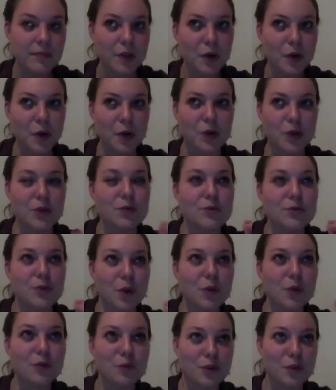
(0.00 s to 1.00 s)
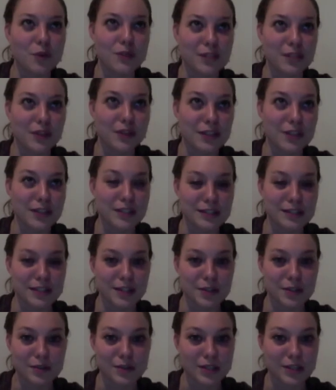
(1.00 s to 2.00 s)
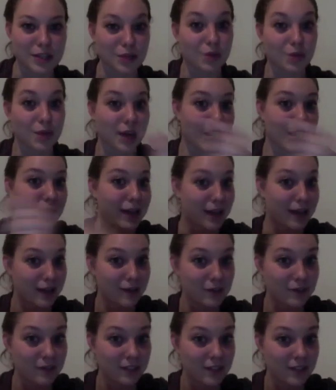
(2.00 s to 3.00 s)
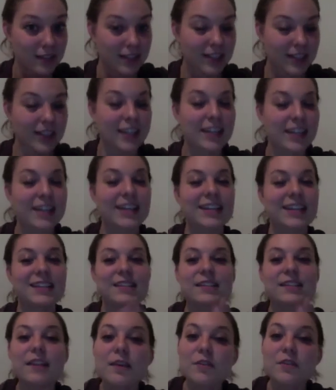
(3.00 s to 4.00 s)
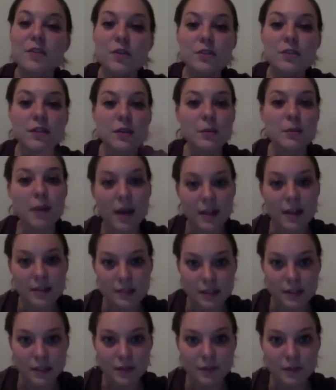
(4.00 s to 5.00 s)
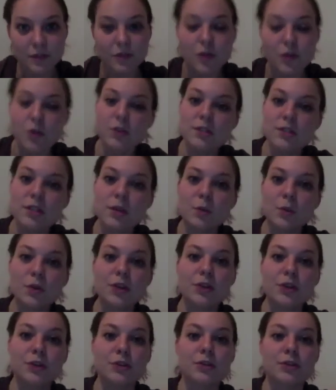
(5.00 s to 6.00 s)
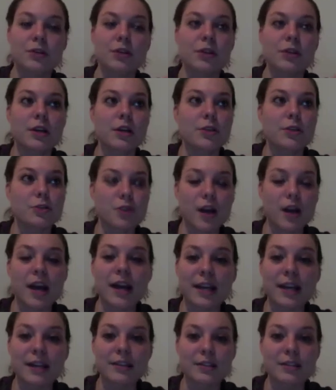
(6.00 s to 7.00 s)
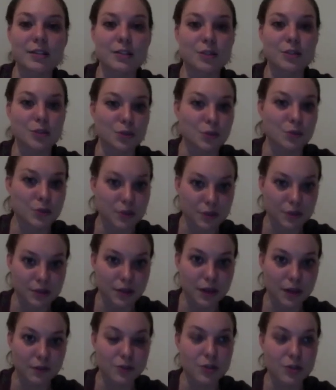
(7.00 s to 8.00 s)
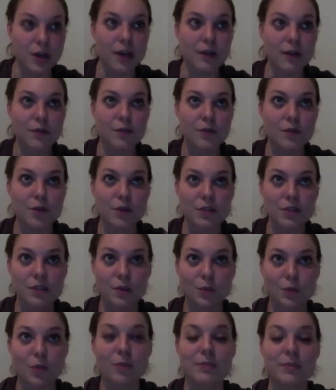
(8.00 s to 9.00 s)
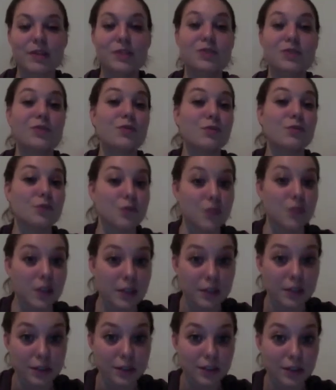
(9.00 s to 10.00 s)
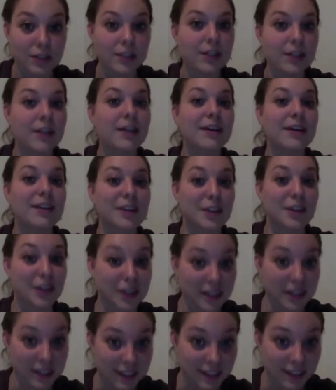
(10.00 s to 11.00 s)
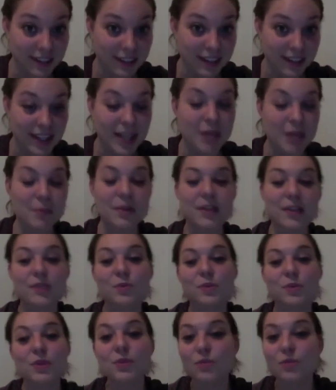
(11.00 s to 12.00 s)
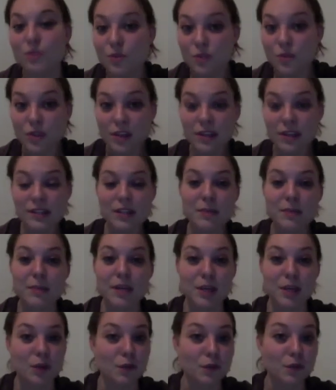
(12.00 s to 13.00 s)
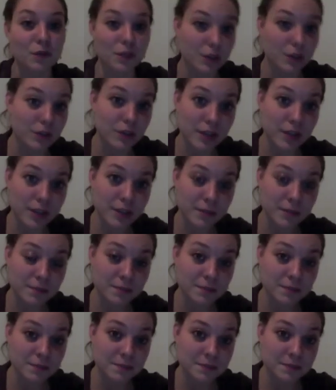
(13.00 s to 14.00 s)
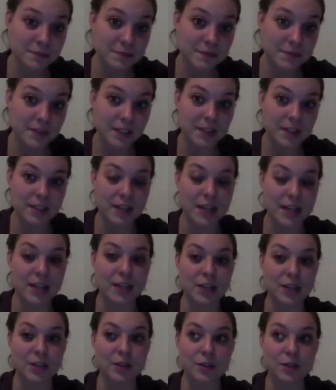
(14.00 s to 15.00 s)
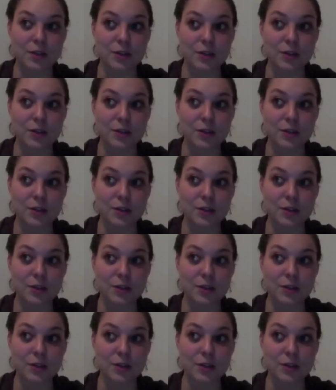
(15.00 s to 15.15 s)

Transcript: or you don't focus on things that you say you can't have, instead focus on the positive. Focus on what you're trying to do with yourself. Try to focus on what makes you feel good. Because when you do things that make you feel good, then